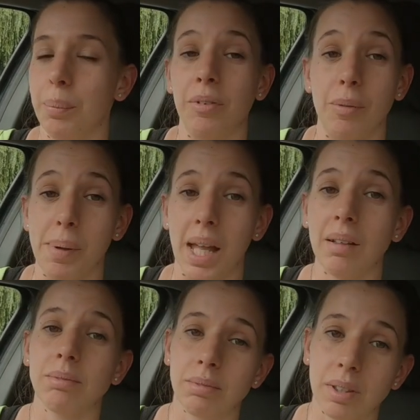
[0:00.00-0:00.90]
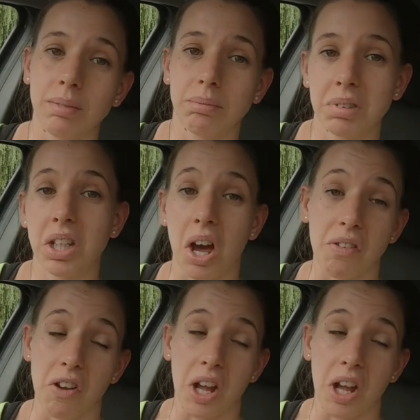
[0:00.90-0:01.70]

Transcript: but for me it's kind of